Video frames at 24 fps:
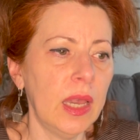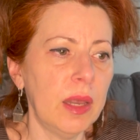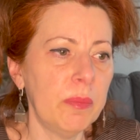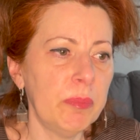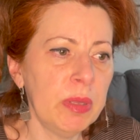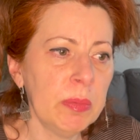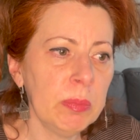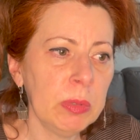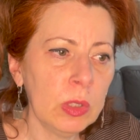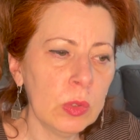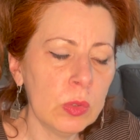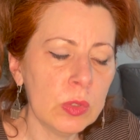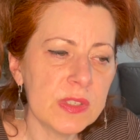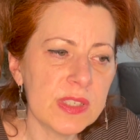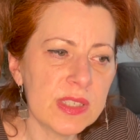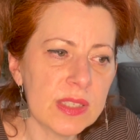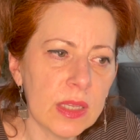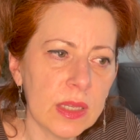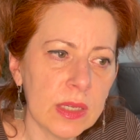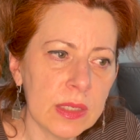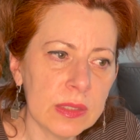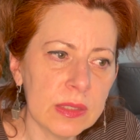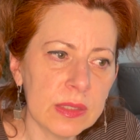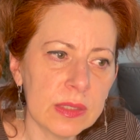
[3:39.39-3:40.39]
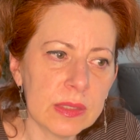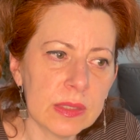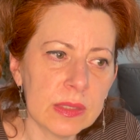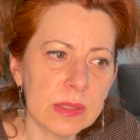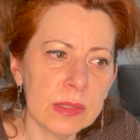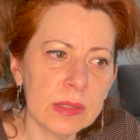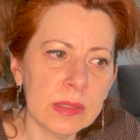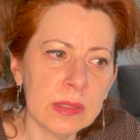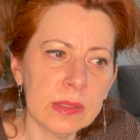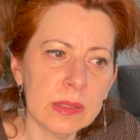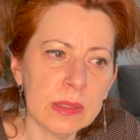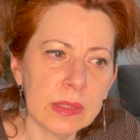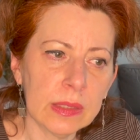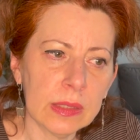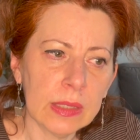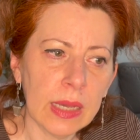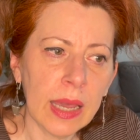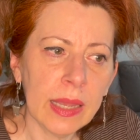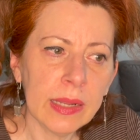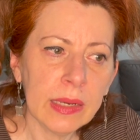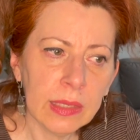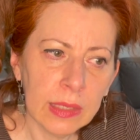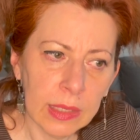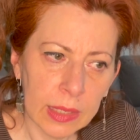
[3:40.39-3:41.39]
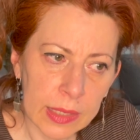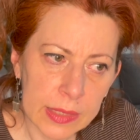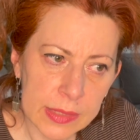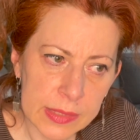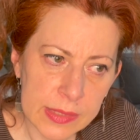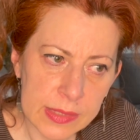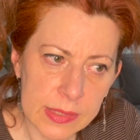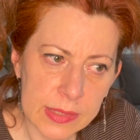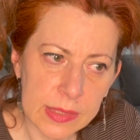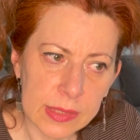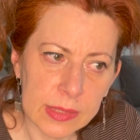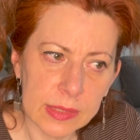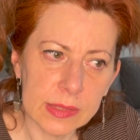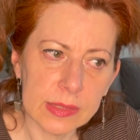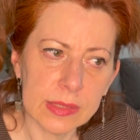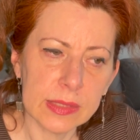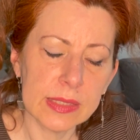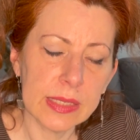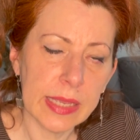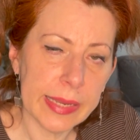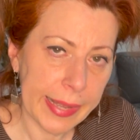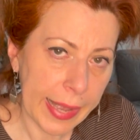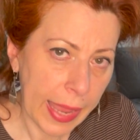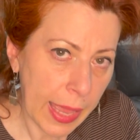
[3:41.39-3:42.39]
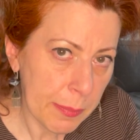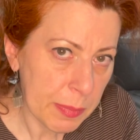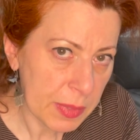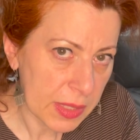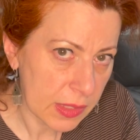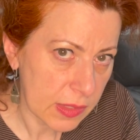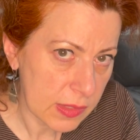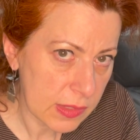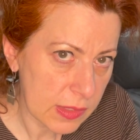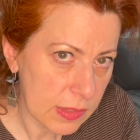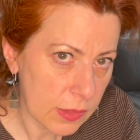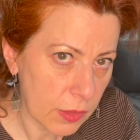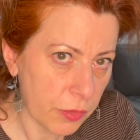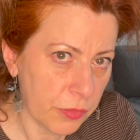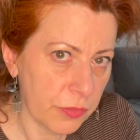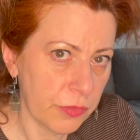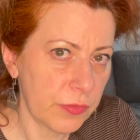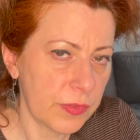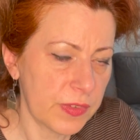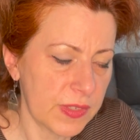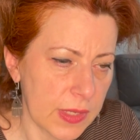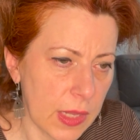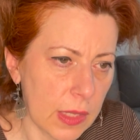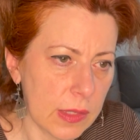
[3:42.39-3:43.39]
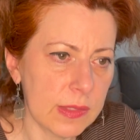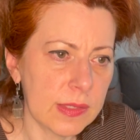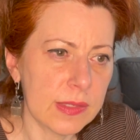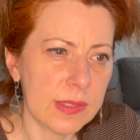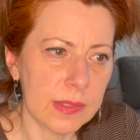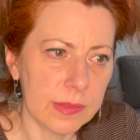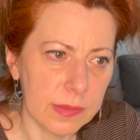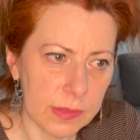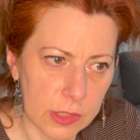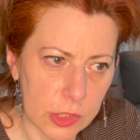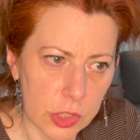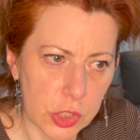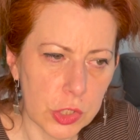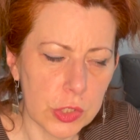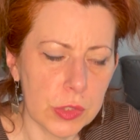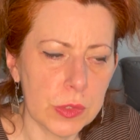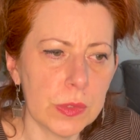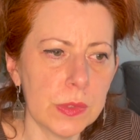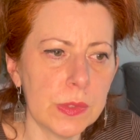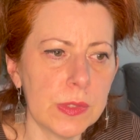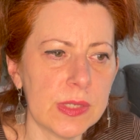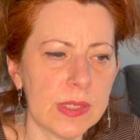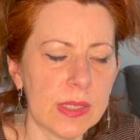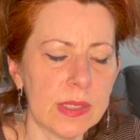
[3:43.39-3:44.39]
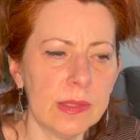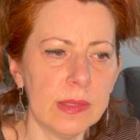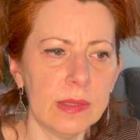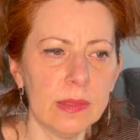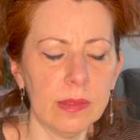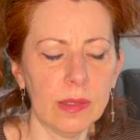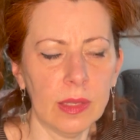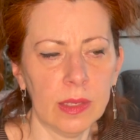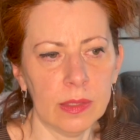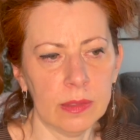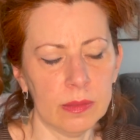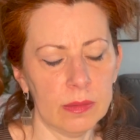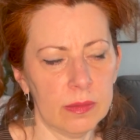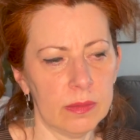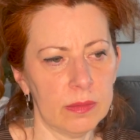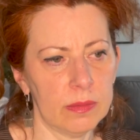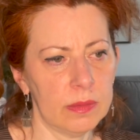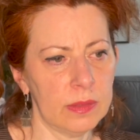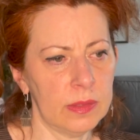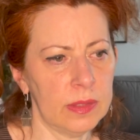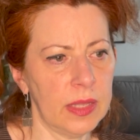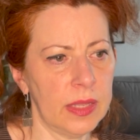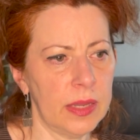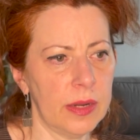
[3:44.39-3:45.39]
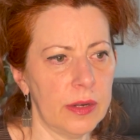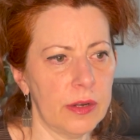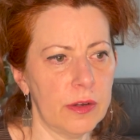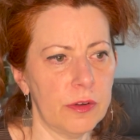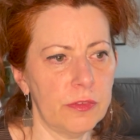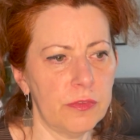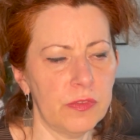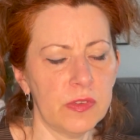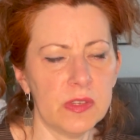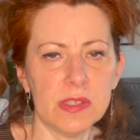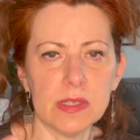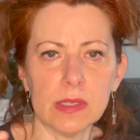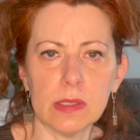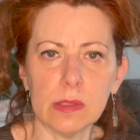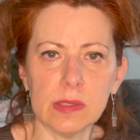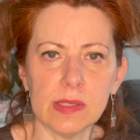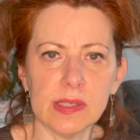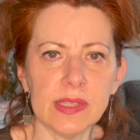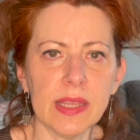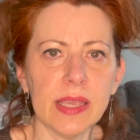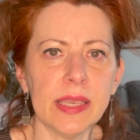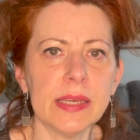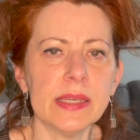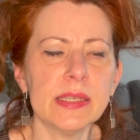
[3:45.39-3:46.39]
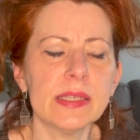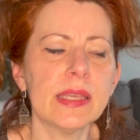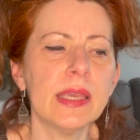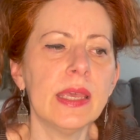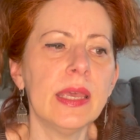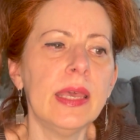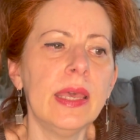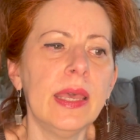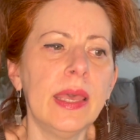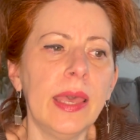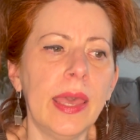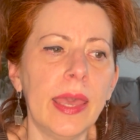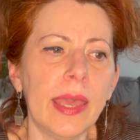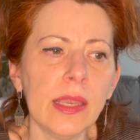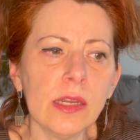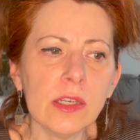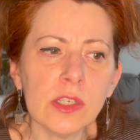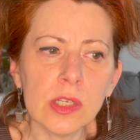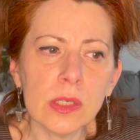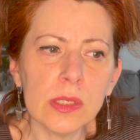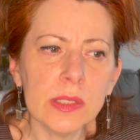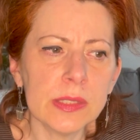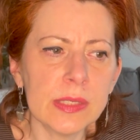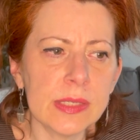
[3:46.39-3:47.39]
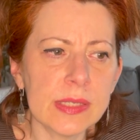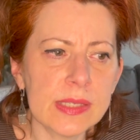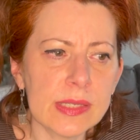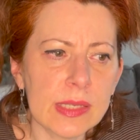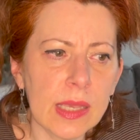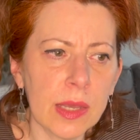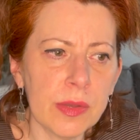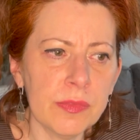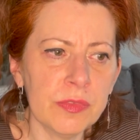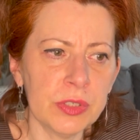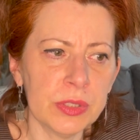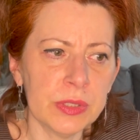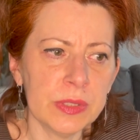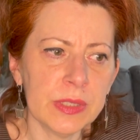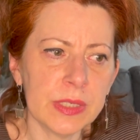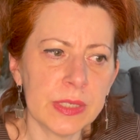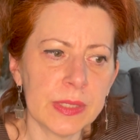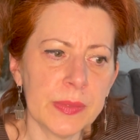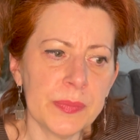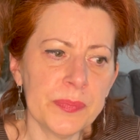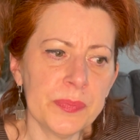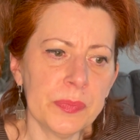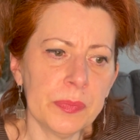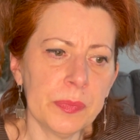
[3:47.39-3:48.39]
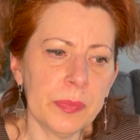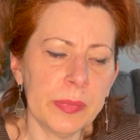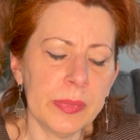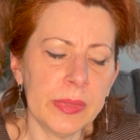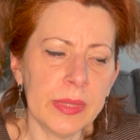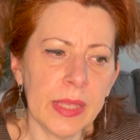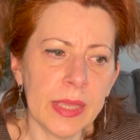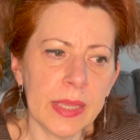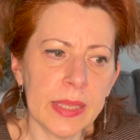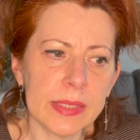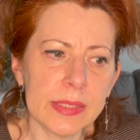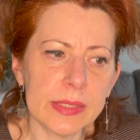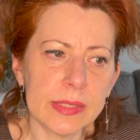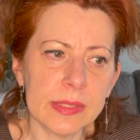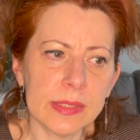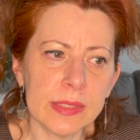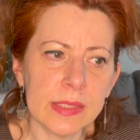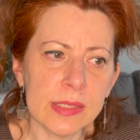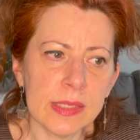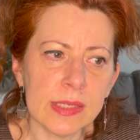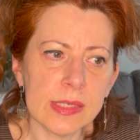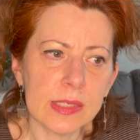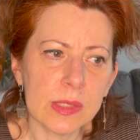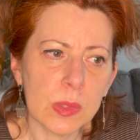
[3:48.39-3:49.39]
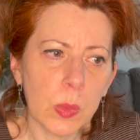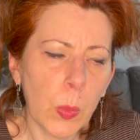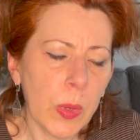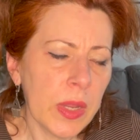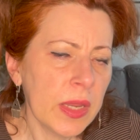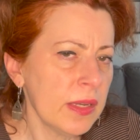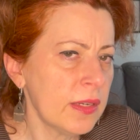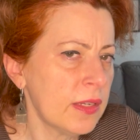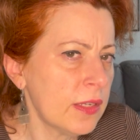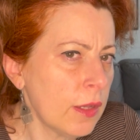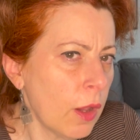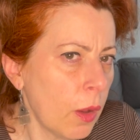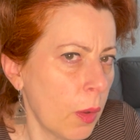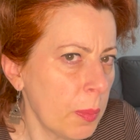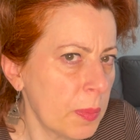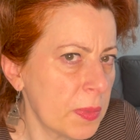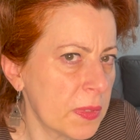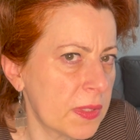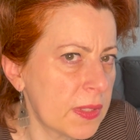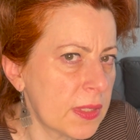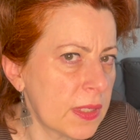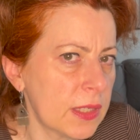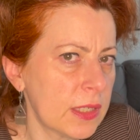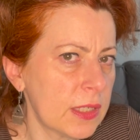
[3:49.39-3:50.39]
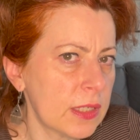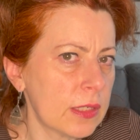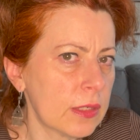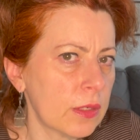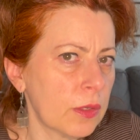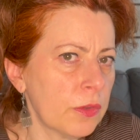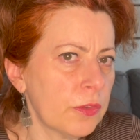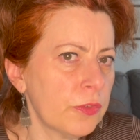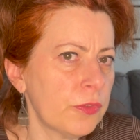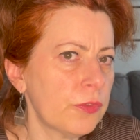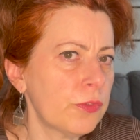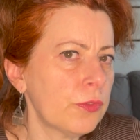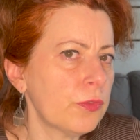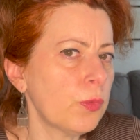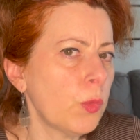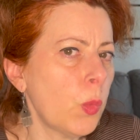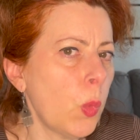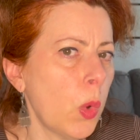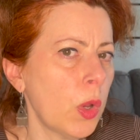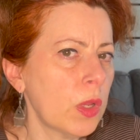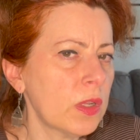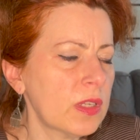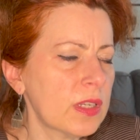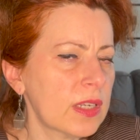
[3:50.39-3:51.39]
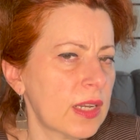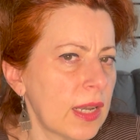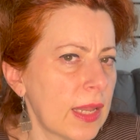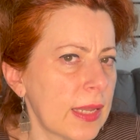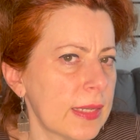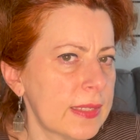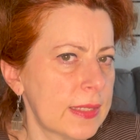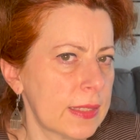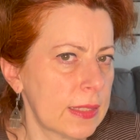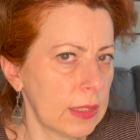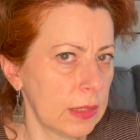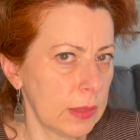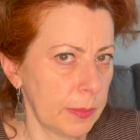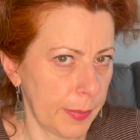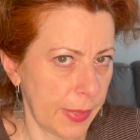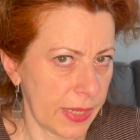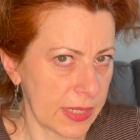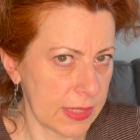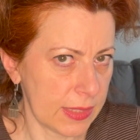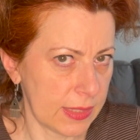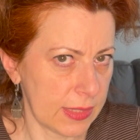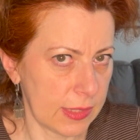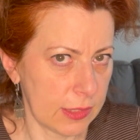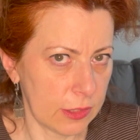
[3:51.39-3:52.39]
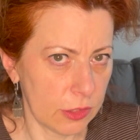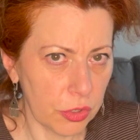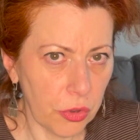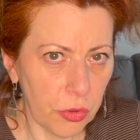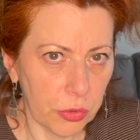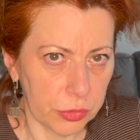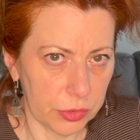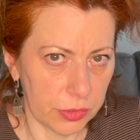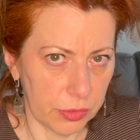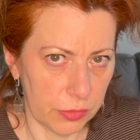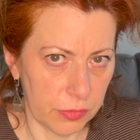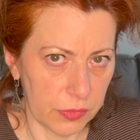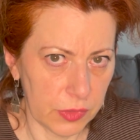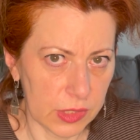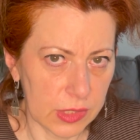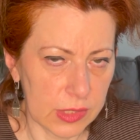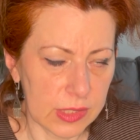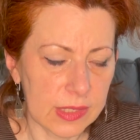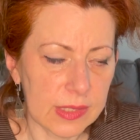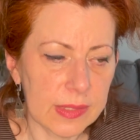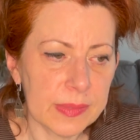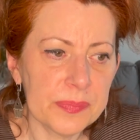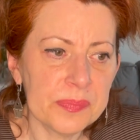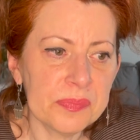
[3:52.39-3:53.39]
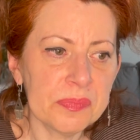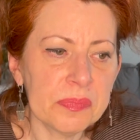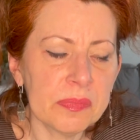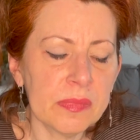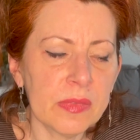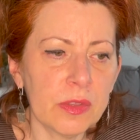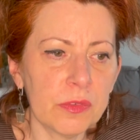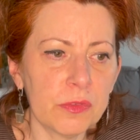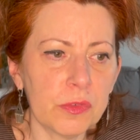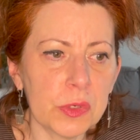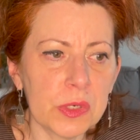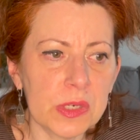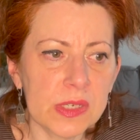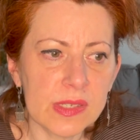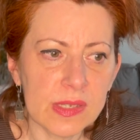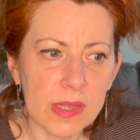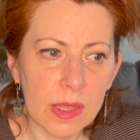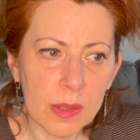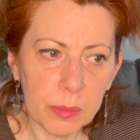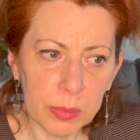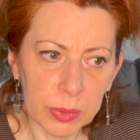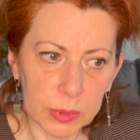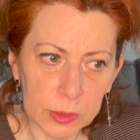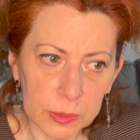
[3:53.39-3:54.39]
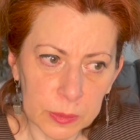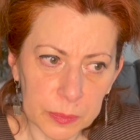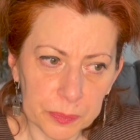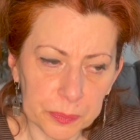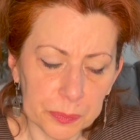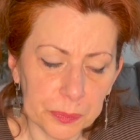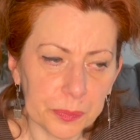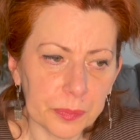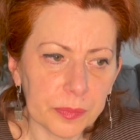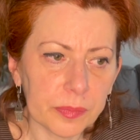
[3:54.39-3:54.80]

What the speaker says: People who start analyzing the dynamics of cells and tissues and their physical state actually discovered that this is quite the opposite of what classical medicine taught of it. For example,